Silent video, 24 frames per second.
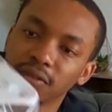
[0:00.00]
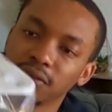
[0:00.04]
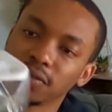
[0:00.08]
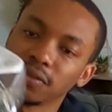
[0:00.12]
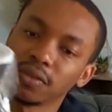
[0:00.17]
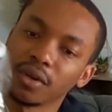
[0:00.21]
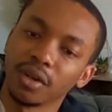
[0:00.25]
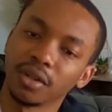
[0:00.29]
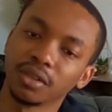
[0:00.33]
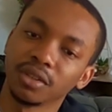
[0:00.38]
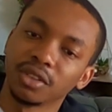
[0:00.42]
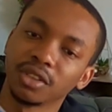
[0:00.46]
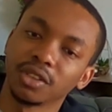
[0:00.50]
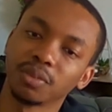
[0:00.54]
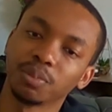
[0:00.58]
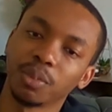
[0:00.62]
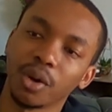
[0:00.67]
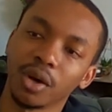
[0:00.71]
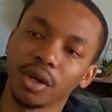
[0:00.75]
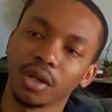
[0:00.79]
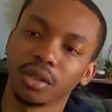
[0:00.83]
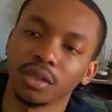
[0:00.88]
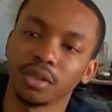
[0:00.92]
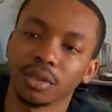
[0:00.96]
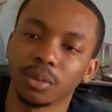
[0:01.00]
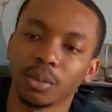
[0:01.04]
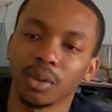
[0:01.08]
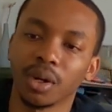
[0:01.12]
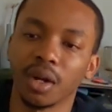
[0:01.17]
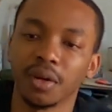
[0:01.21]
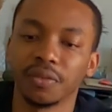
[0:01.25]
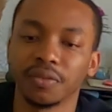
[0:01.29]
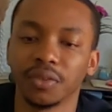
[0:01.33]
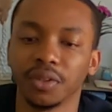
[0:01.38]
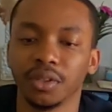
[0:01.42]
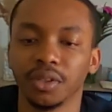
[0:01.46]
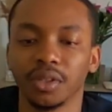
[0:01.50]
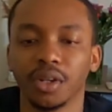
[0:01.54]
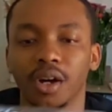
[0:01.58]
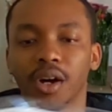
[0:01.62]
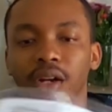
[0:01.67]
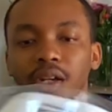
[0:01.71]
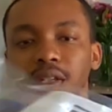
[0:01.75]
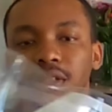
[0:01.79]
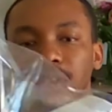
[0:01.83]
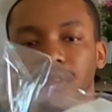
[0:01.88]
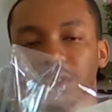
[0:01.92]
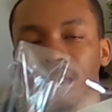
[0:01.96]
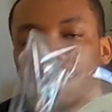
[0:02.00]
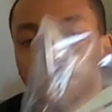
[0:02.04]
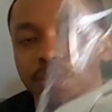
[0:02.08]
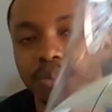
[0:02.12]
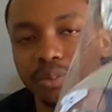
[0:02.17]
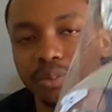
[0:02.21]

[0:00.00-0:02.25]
front spoiler, whatever you call it. I'm